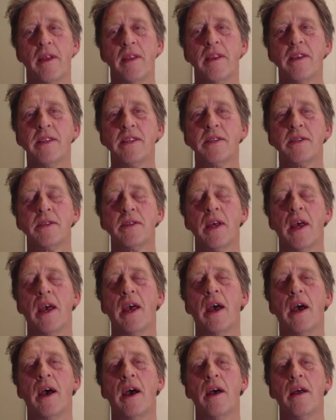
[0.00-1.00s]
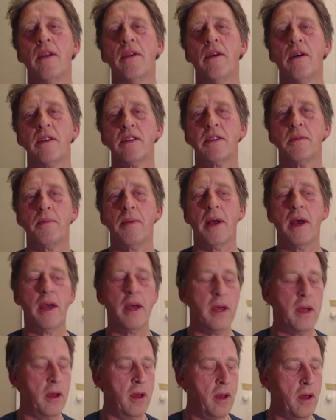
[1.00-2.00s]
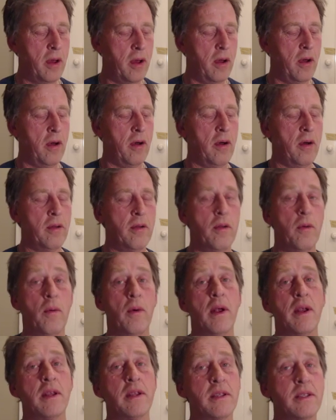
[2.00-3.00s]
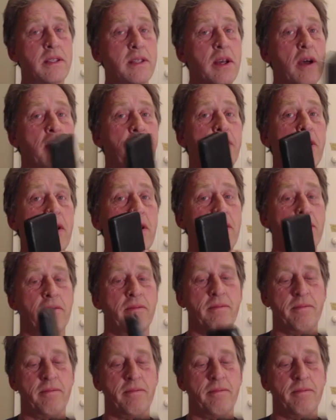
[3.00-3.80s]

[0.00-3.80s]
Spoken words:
this is how not to play on one's cell phone.